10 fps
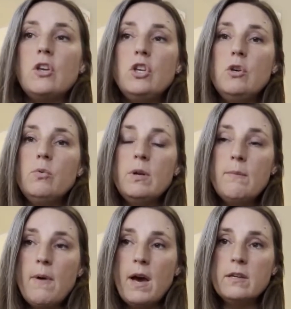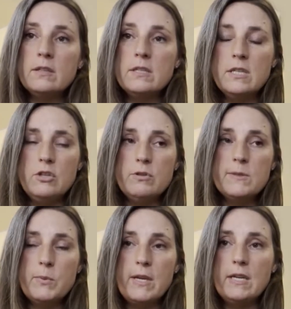you would model
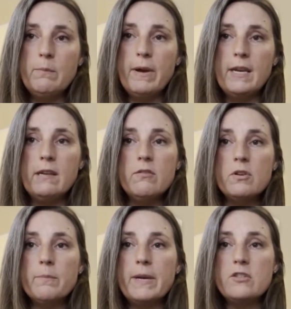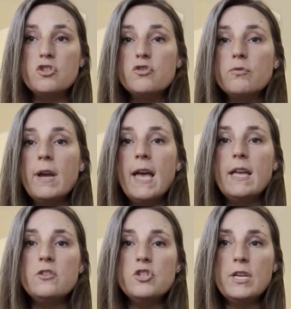continuous blending by
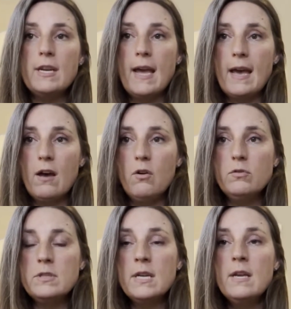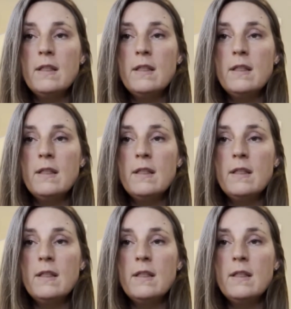stretching out